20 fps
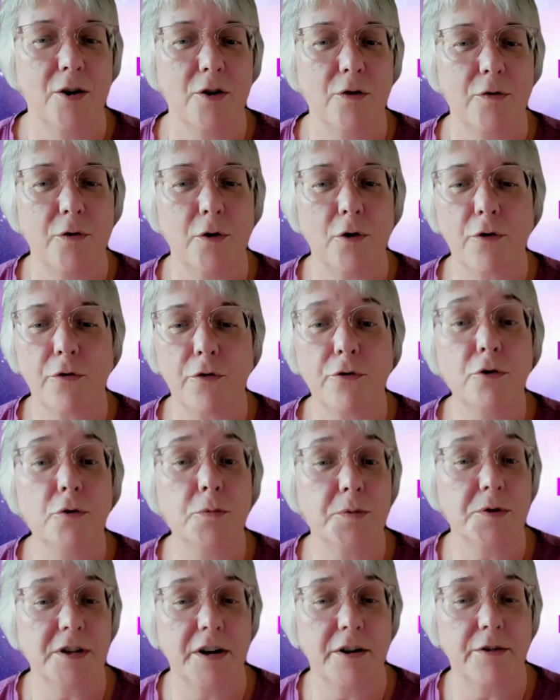for
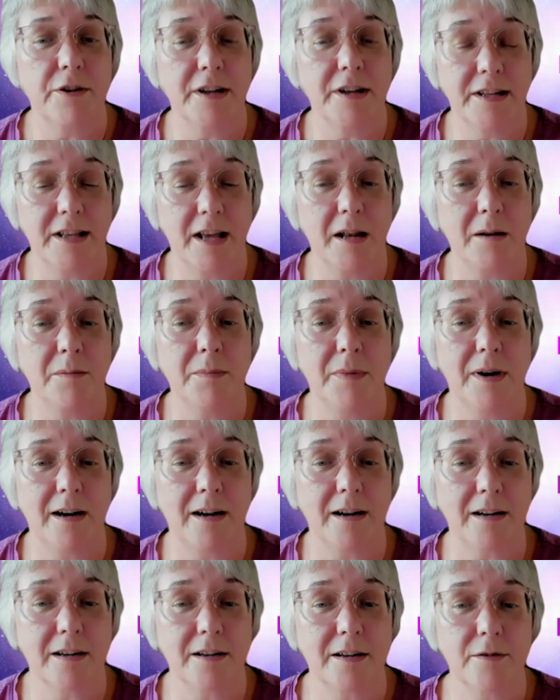groups here in
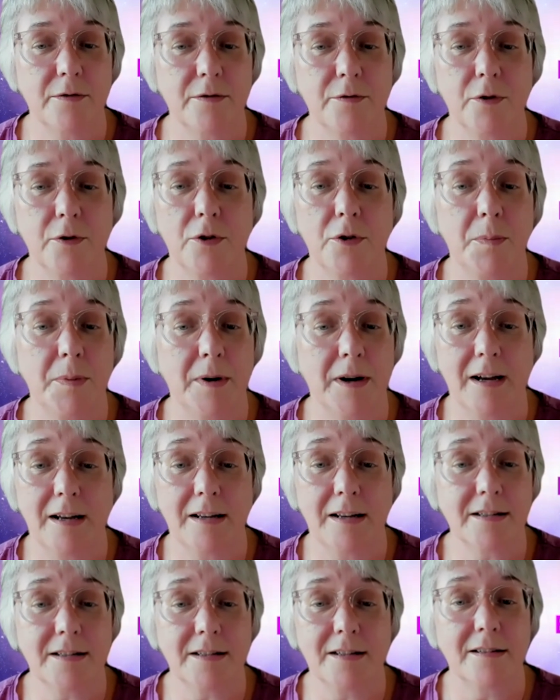Denmark for the
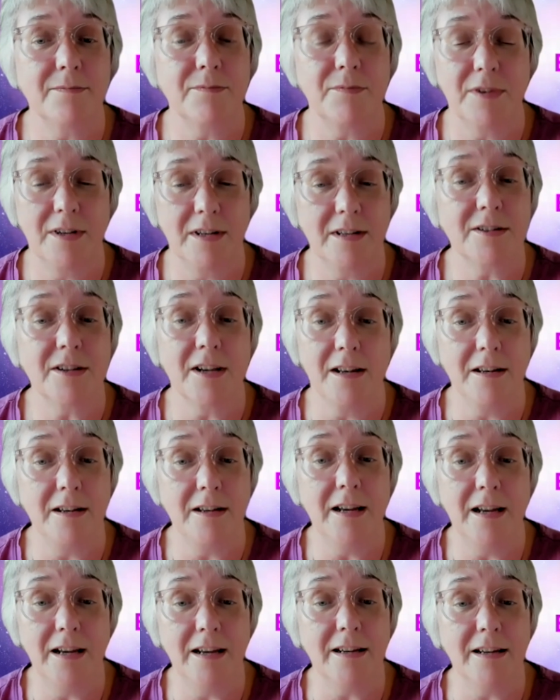past 10
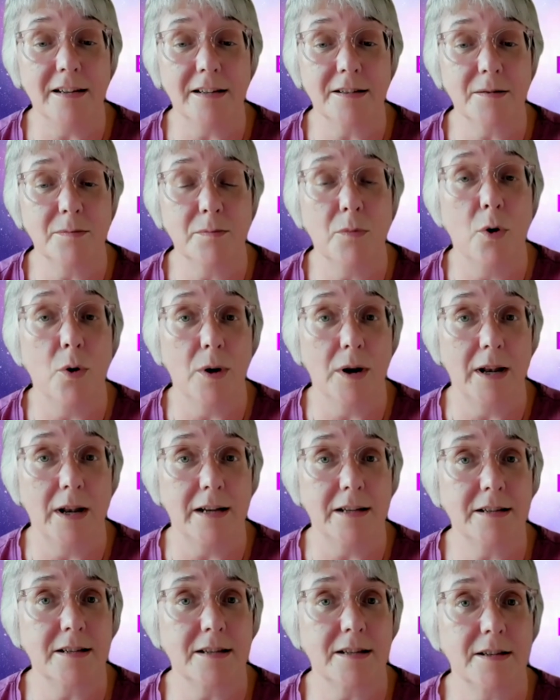years, more or
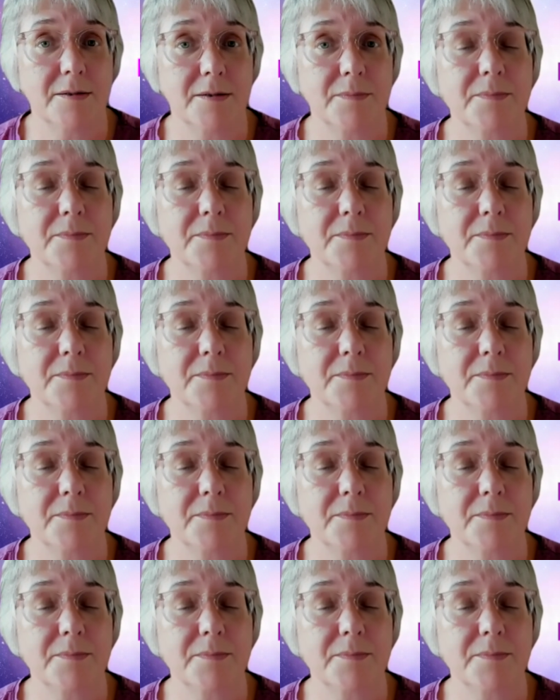less.